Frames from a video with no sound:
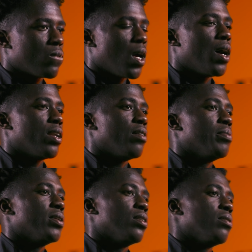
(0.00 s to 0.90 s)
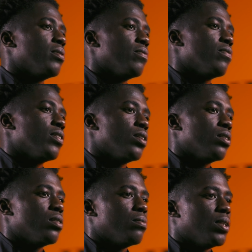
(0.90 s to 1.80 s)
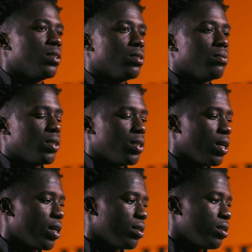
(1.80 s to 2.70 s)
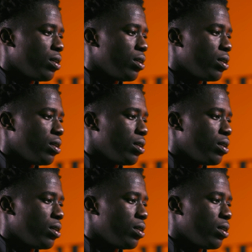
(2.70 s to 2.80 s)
No, they've been very good, man, to me.